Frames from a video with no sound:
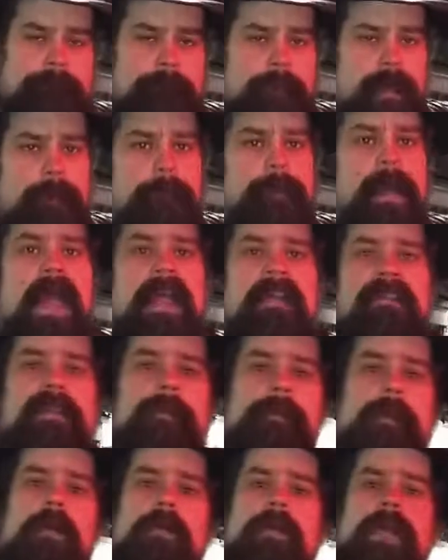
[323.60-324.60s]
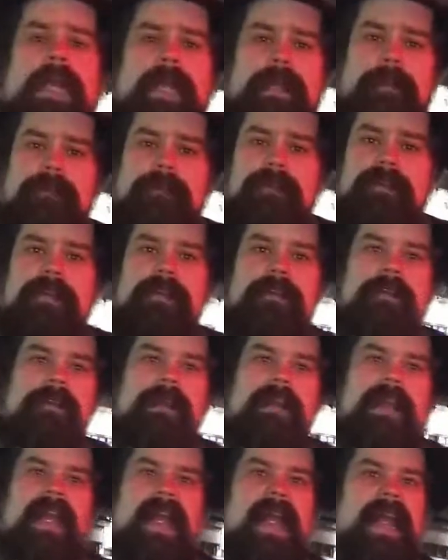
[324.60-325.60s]
at basketball games,
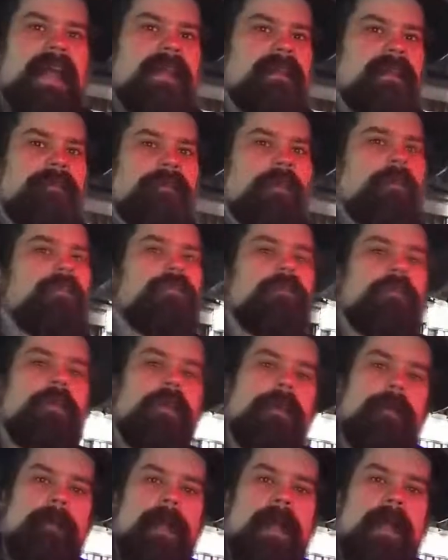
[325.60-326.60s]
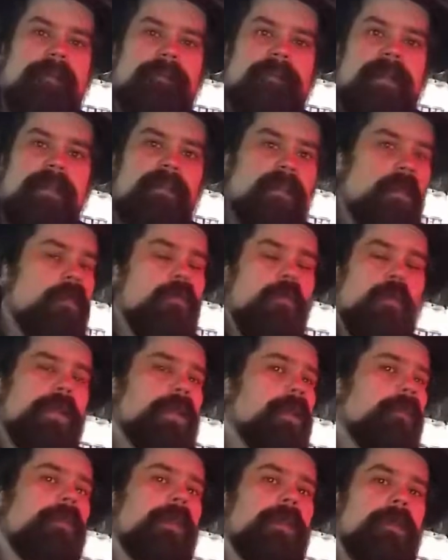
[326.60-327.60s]
and the folks wearing blackface would
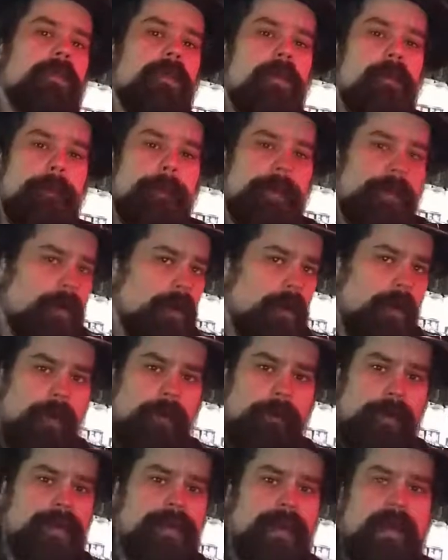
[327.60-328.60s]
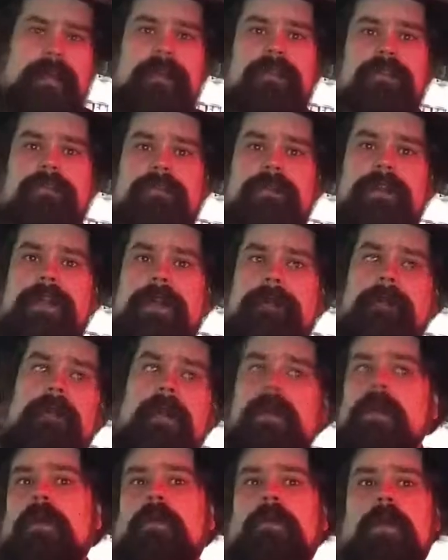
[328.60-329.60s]
only hoop and holler and yell and scream
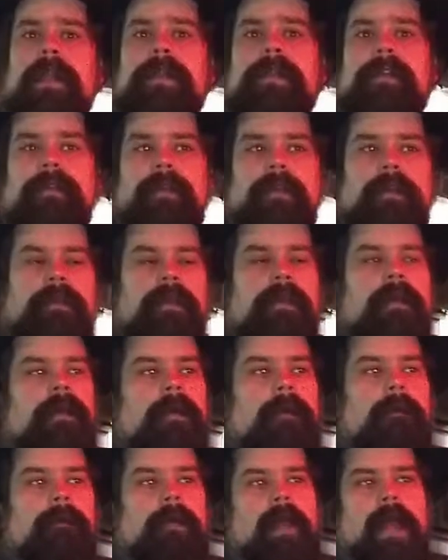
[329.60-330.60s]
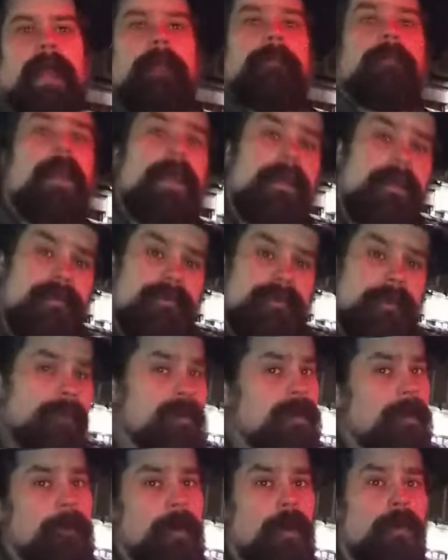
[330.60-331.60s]
when black players from
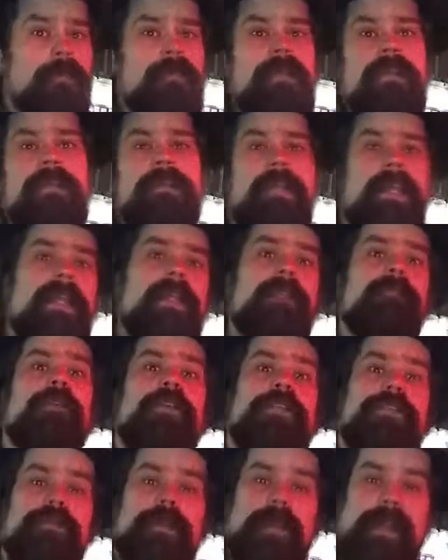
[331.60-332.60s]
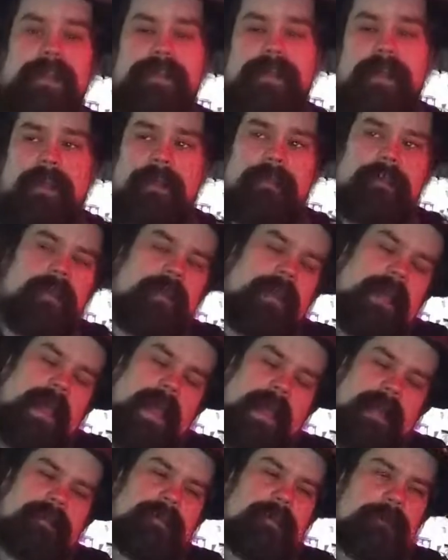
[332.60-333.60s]
the opposing team were doing things.
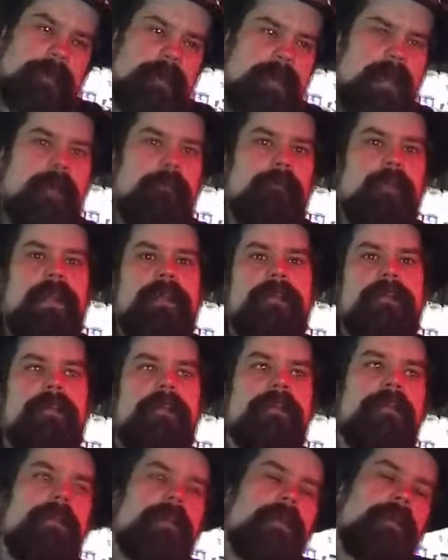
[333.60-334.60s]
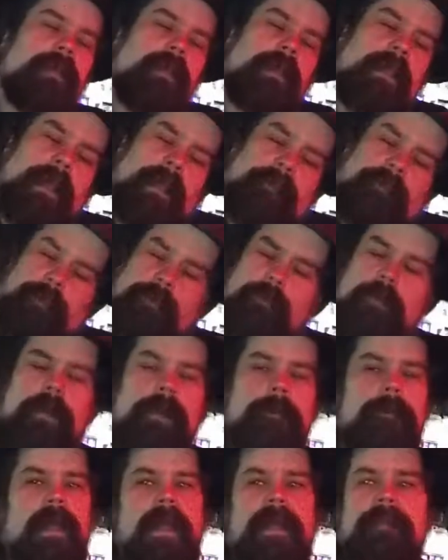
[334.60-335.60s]
Hence, it became racist. If you're
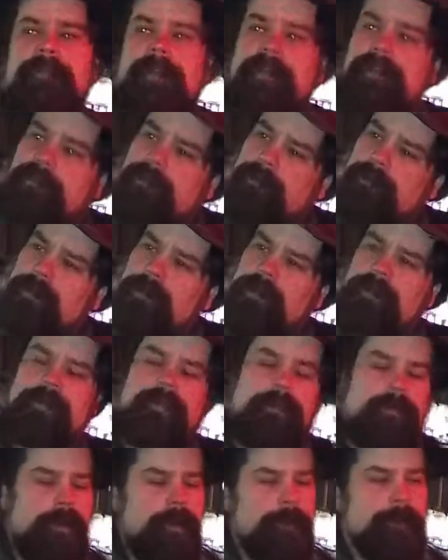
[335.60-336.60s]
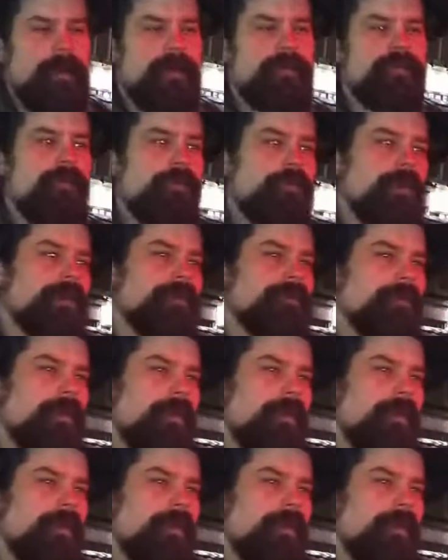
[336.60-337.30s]
wearing blackface, you're in a picture with